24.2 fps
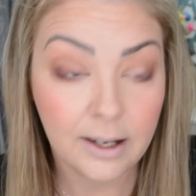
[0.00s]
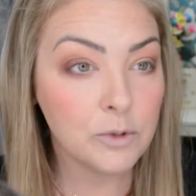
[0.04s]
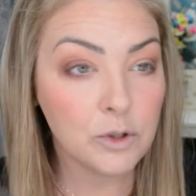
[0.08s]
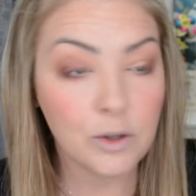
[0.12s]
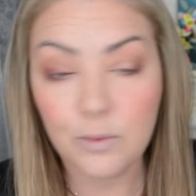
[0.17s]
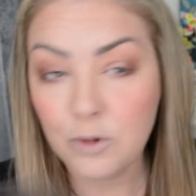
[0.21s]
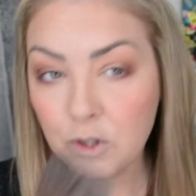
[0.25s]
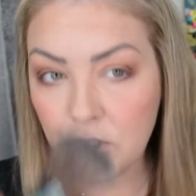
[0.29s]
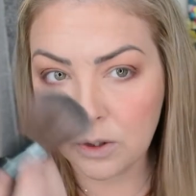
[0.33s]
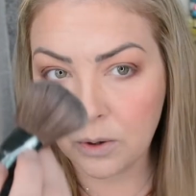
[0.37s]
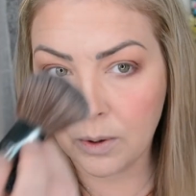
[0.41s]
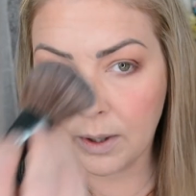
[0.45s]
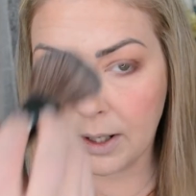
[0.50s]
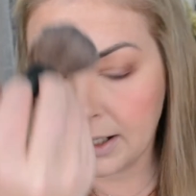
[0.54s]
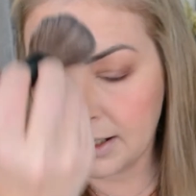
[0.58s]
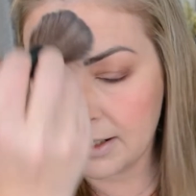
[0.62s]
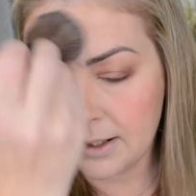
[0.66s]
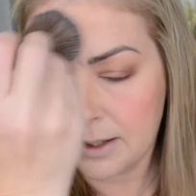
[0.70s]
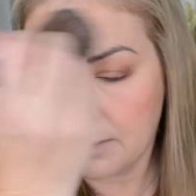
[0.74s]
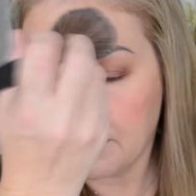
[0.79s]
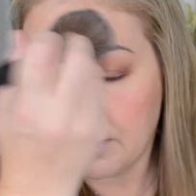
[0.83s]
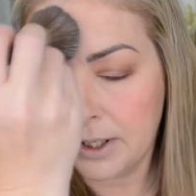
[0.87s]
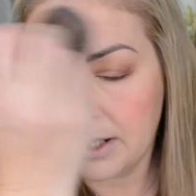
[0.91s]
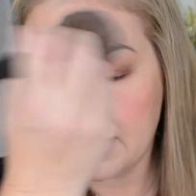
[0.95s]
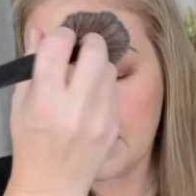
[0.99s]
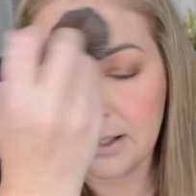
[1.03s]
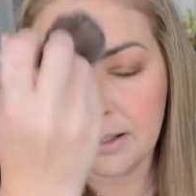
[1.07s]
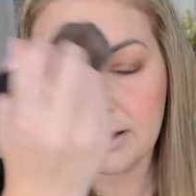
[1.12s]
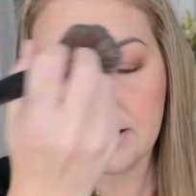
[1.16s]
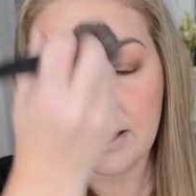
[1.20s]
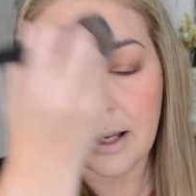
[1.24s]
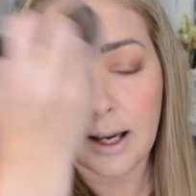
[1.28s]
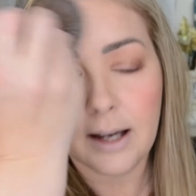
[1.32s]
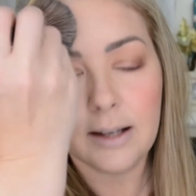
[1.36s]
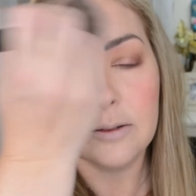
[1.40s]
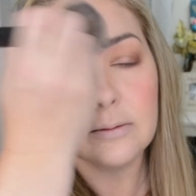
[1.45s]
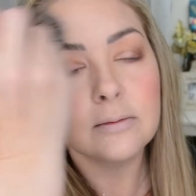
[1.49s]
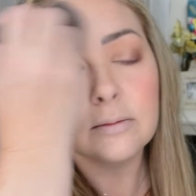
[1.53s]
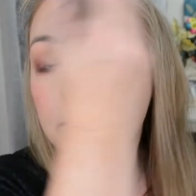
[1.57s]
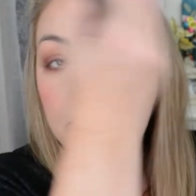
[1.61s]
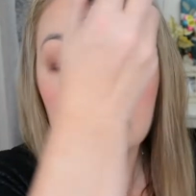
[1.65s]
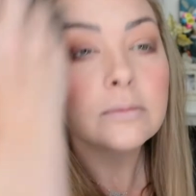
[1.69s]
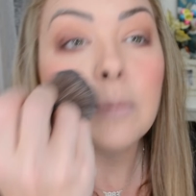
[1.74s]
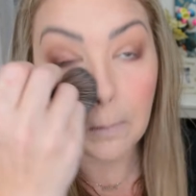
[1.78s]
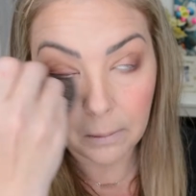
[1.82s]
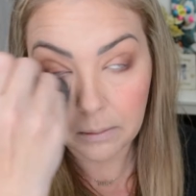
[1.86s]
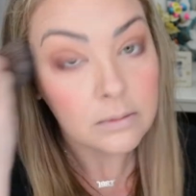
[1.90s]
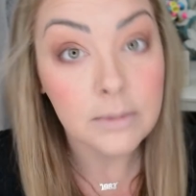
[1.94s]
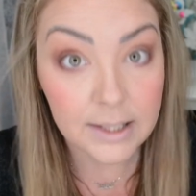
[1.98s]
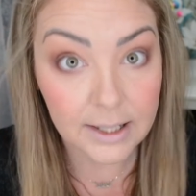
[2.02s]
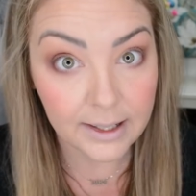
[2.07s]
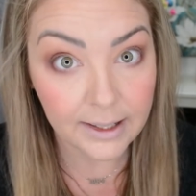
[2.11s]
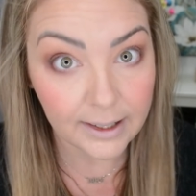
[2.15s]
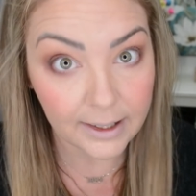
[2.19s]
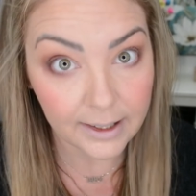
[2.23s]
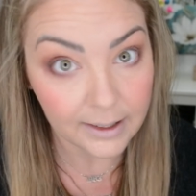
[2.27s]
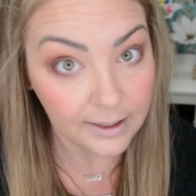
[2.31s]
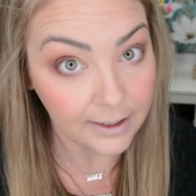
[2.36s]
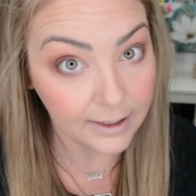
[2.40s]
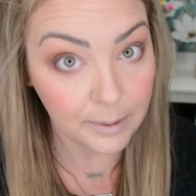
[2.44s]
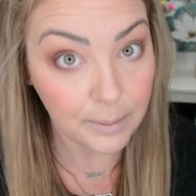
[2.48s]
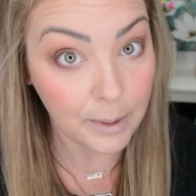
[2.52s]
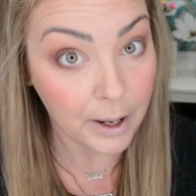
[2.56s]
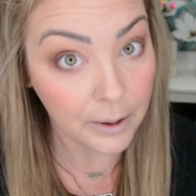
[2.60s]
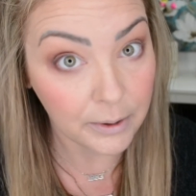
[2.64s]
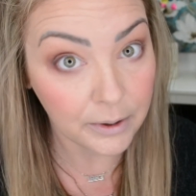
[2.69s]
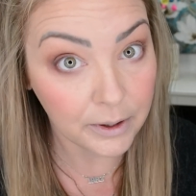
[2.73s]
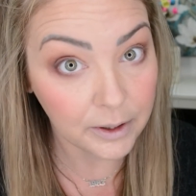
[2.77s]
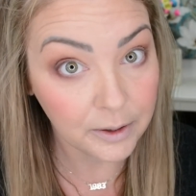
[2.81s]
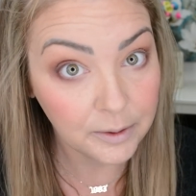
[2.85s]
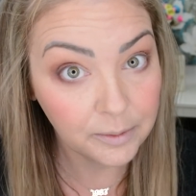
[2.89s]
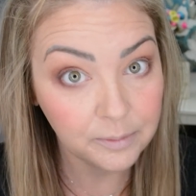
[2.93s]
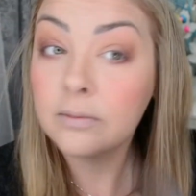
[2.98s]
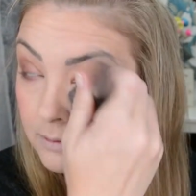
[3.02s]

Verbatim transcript: So I'm just going into the places that didn't get any powder.